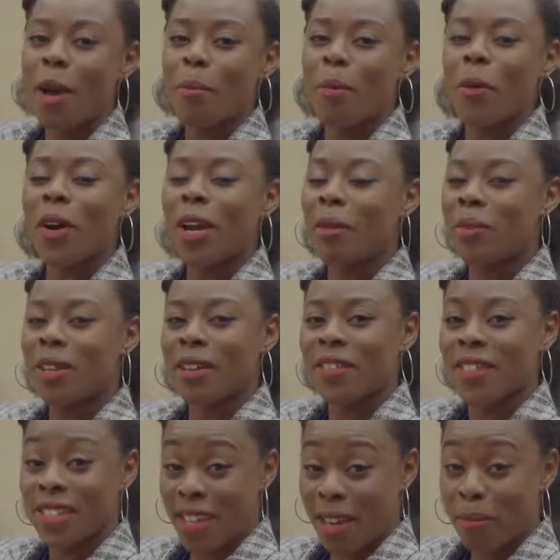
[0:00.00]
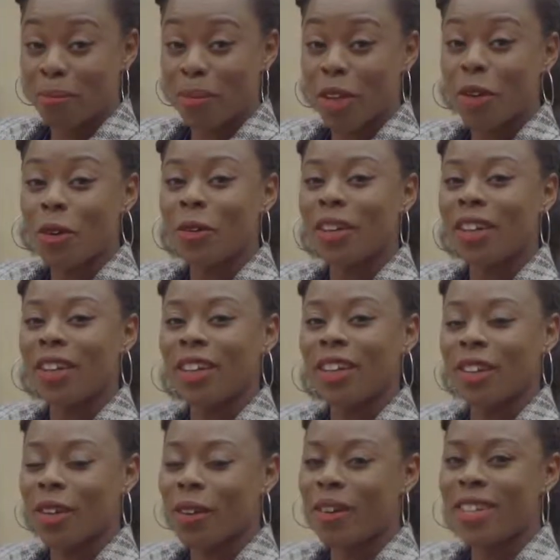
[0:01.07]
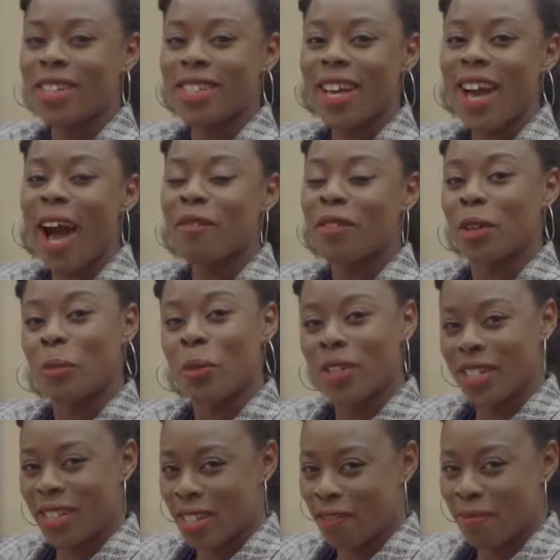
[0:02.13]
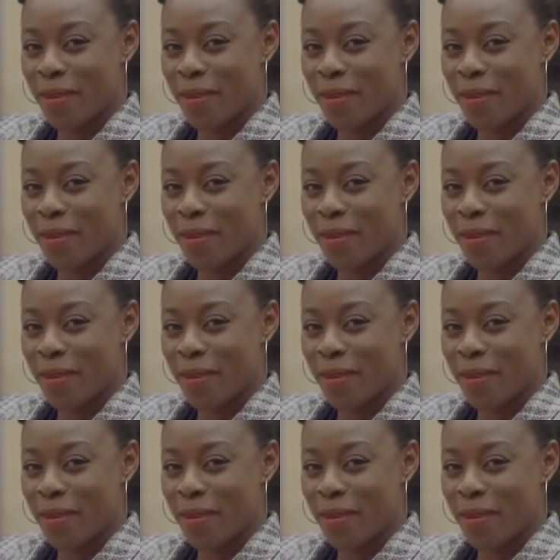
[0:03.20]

But what I believe has kept me going, is having a positive